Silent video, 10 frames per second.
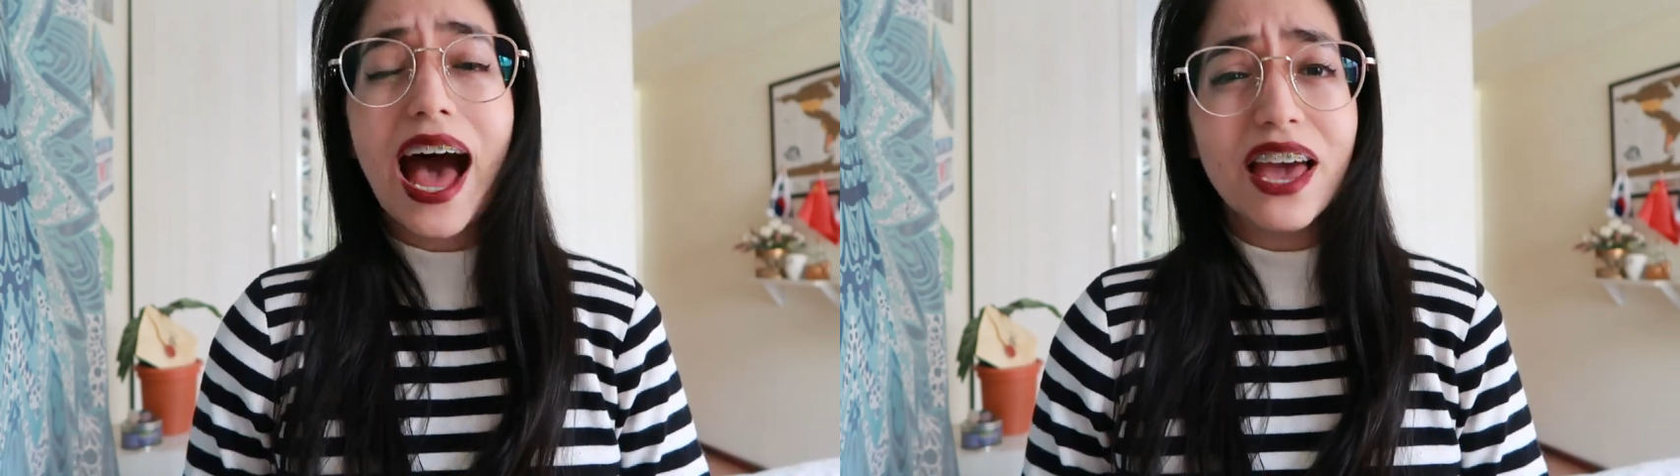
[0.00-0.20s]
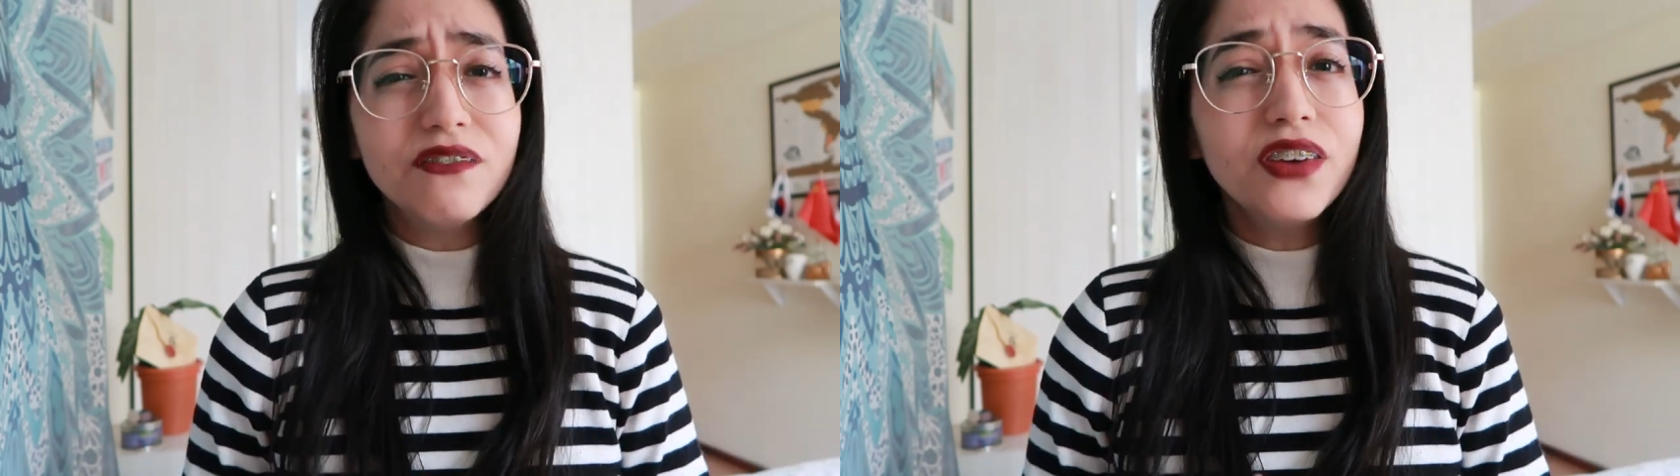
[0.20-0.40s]

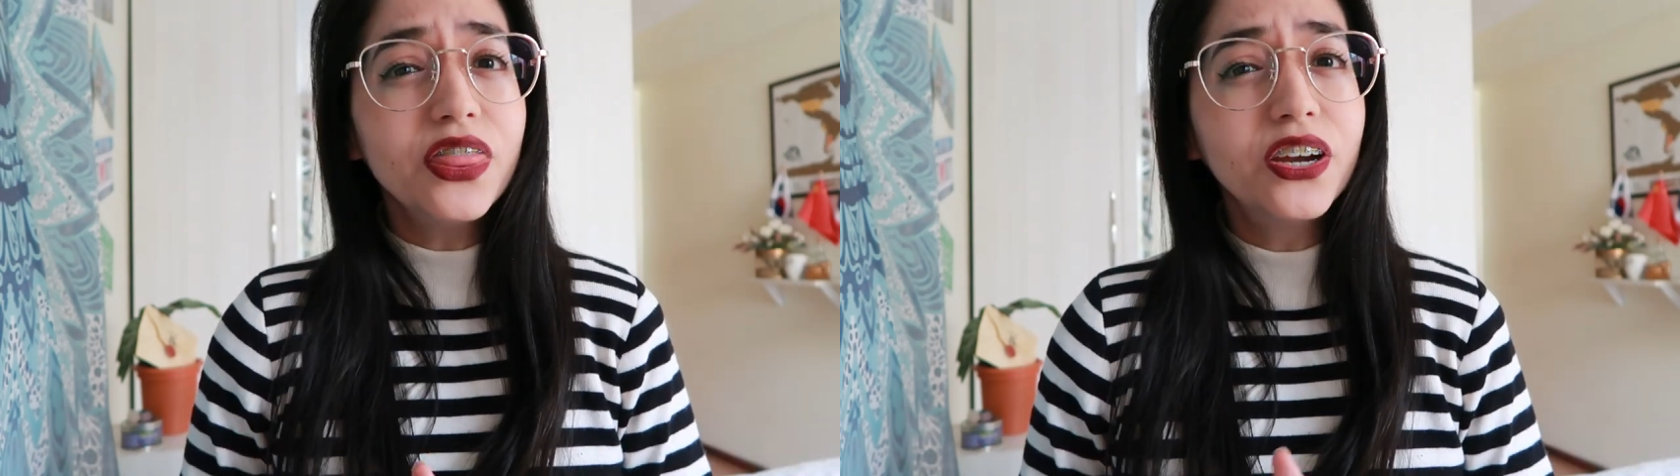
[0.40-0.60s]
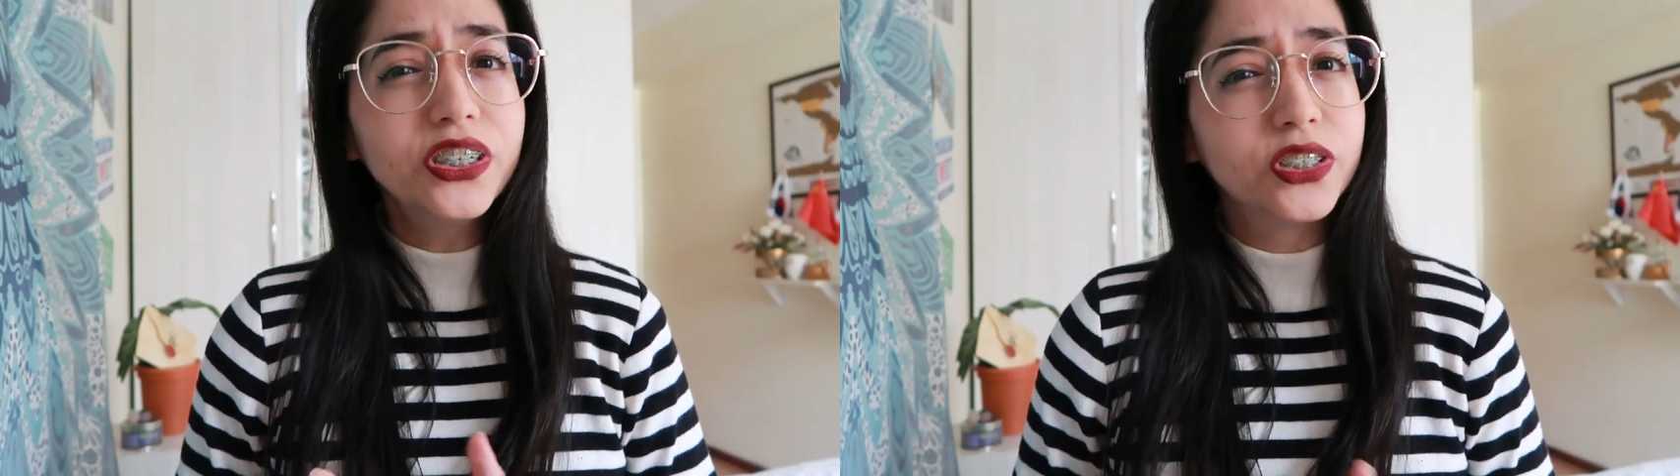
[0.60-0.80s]
I've
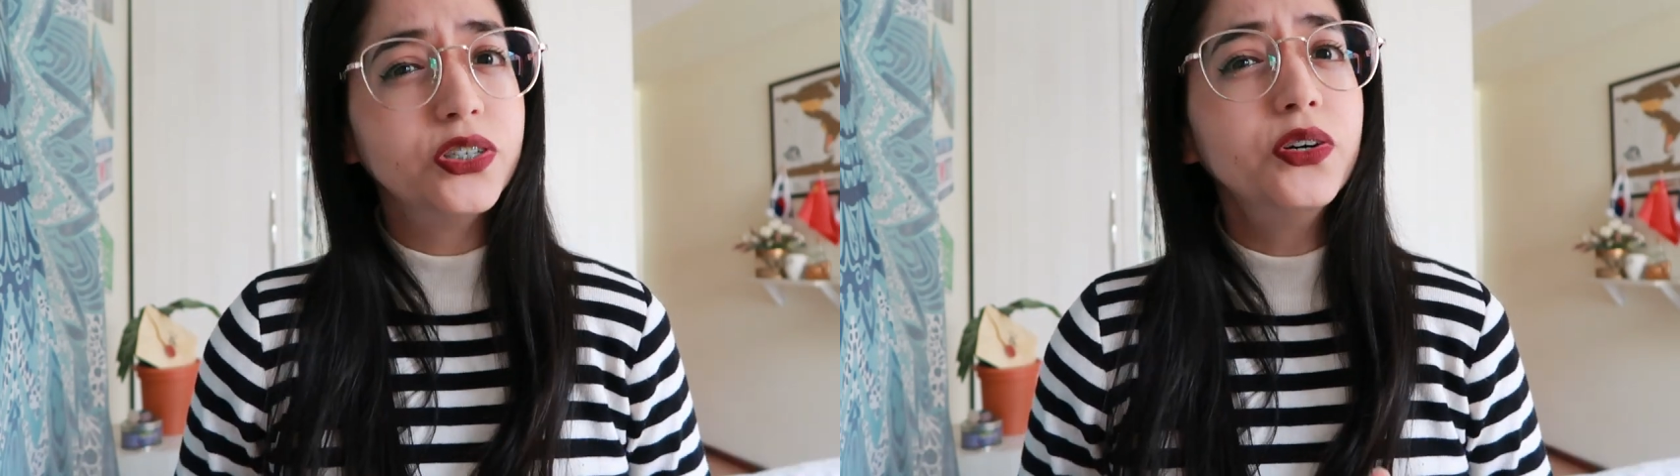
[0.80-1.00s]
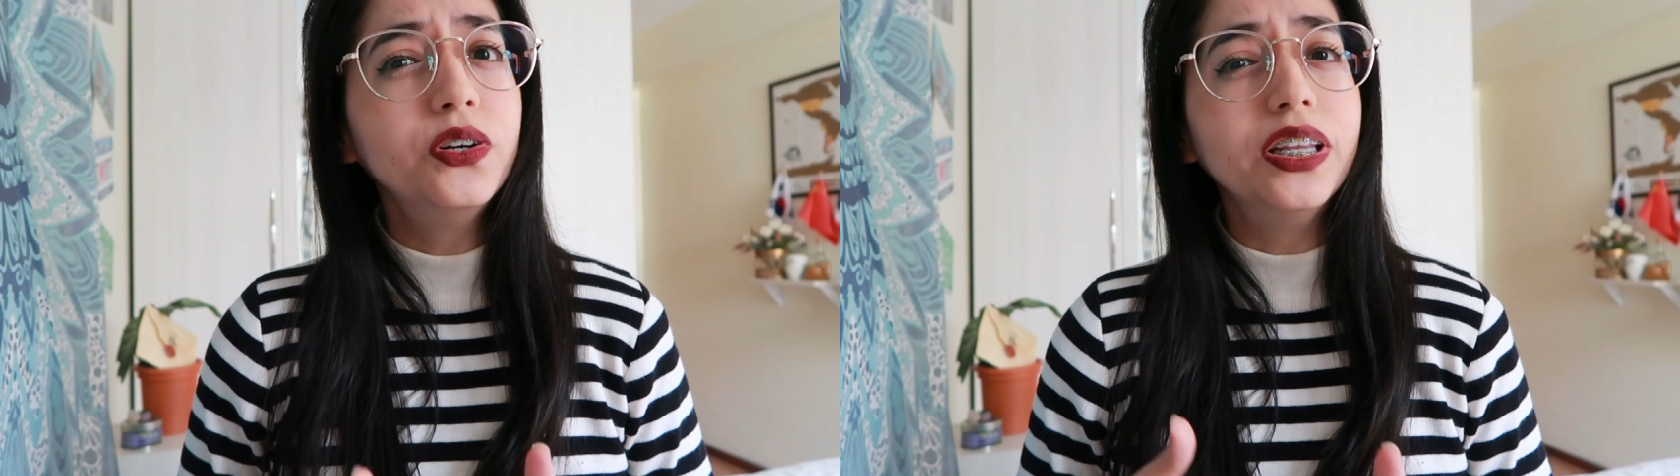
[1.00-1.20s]
been there
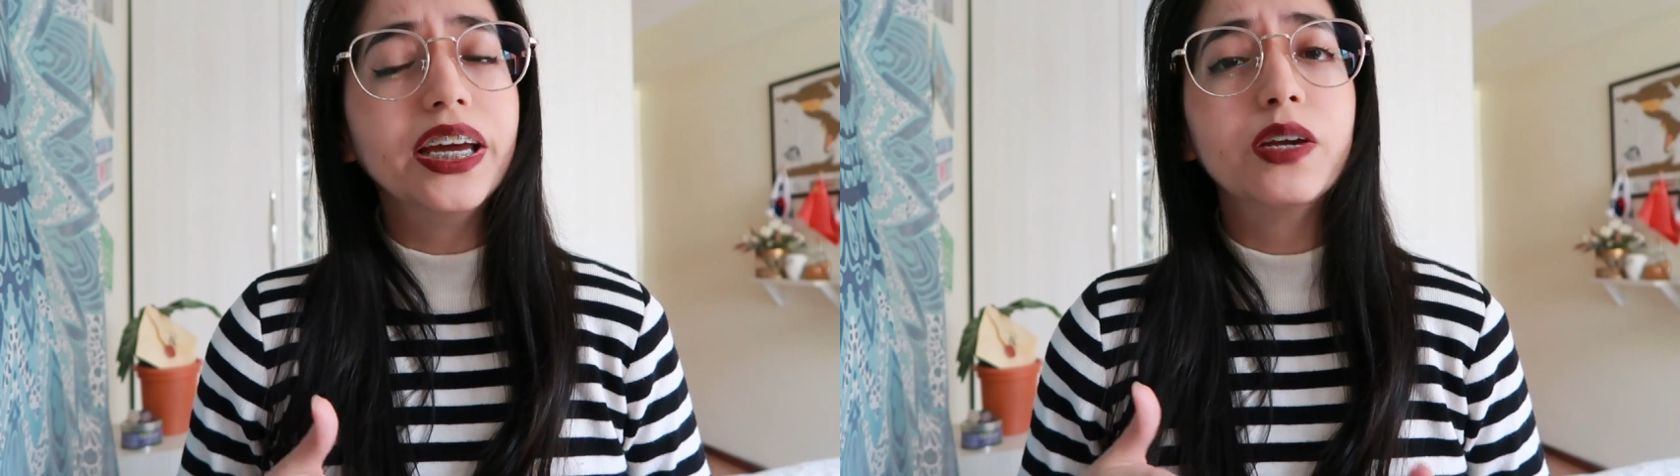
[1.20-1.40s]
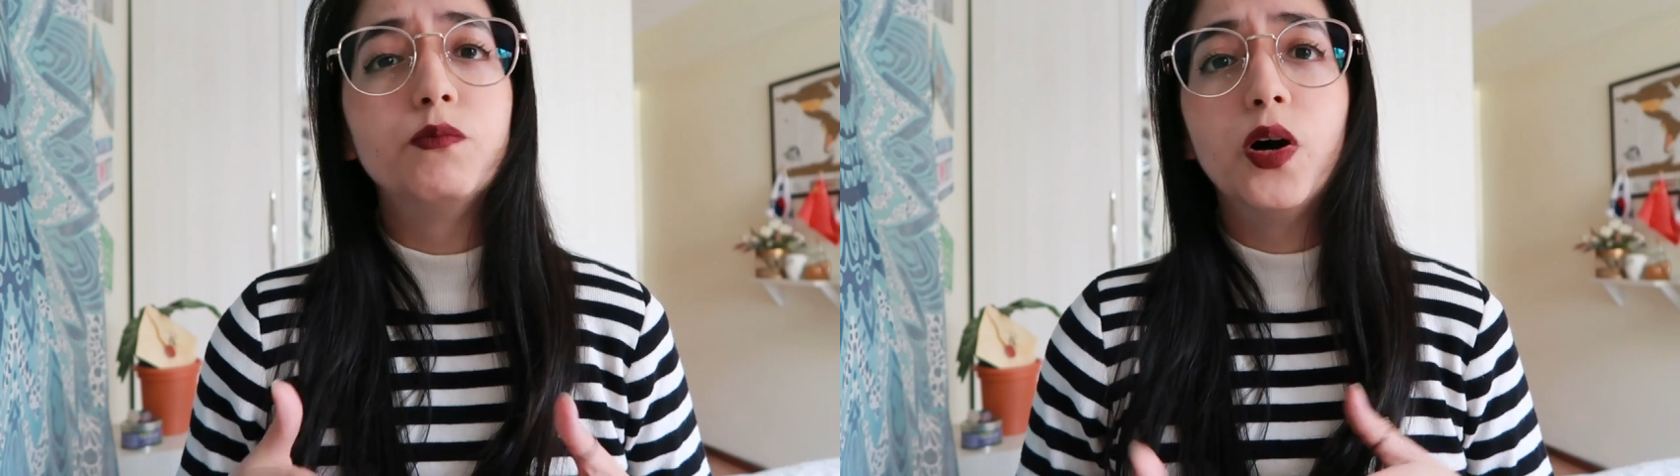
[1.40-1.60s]
too,
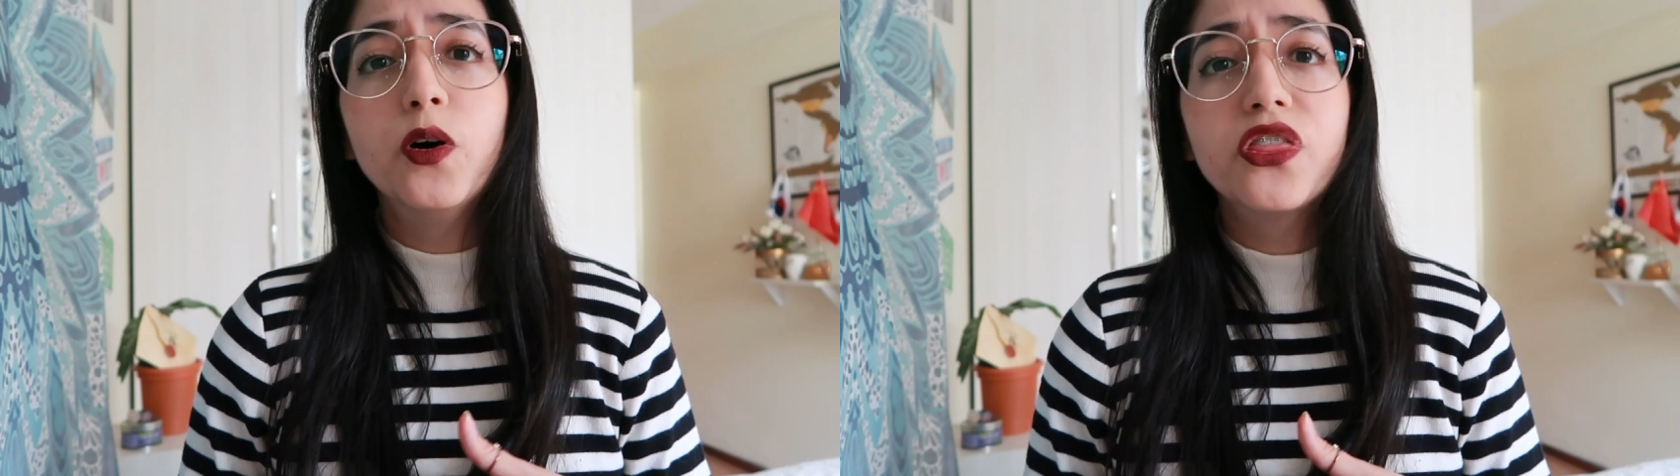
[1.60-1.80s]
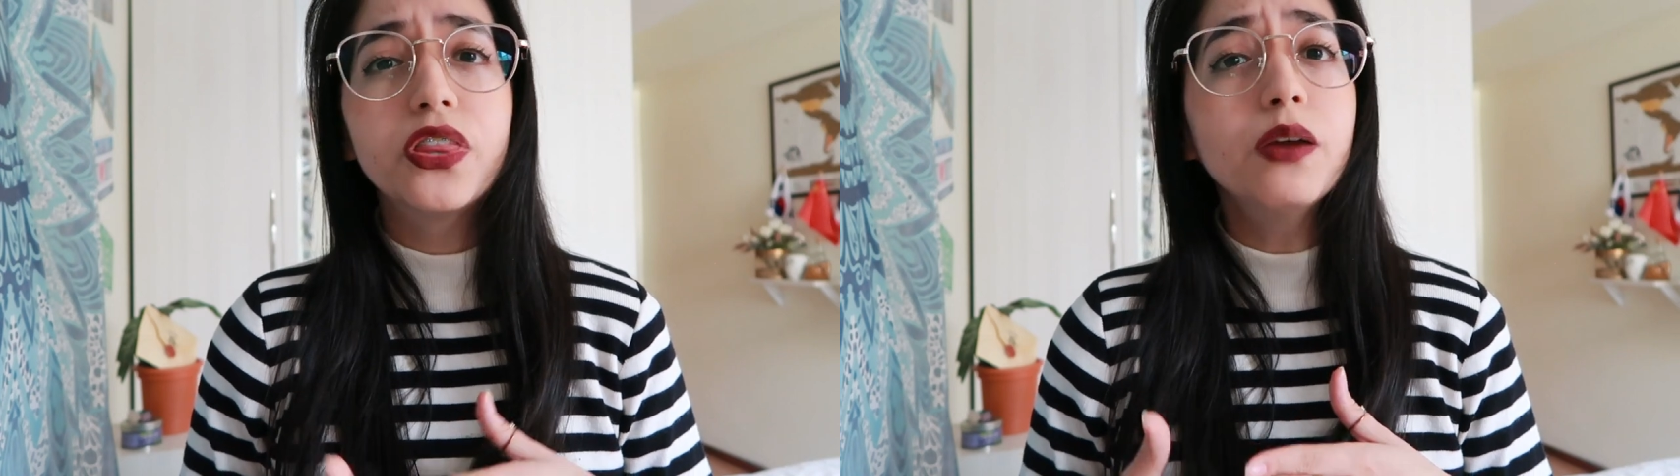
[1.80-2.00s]
like
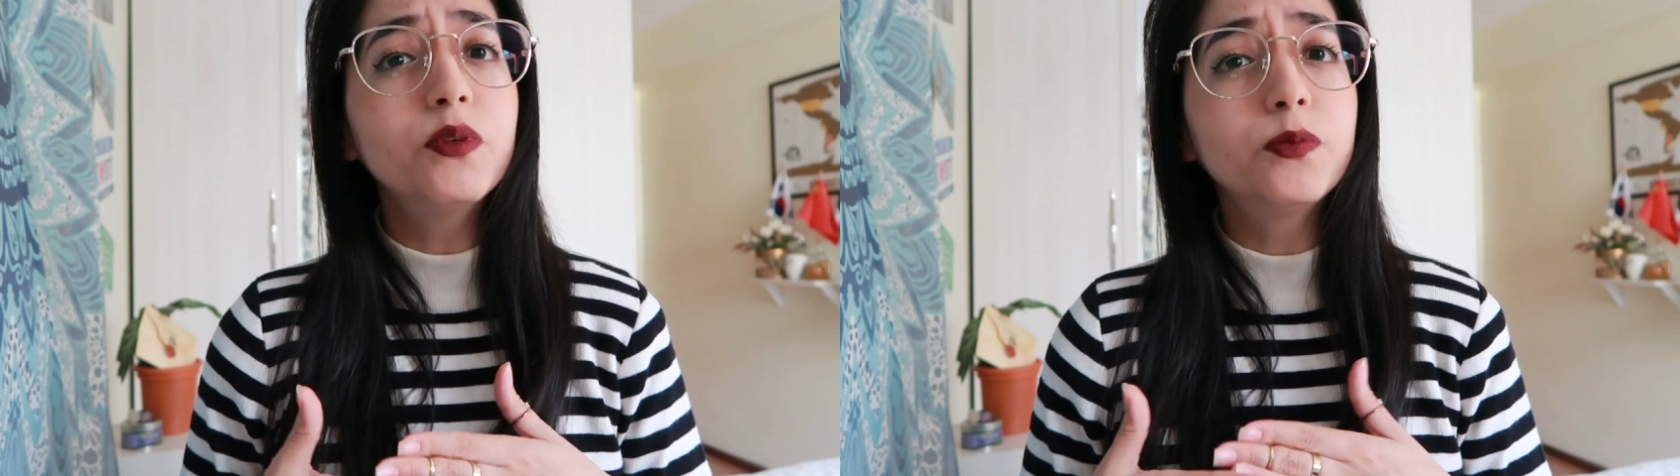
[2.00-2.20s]
both type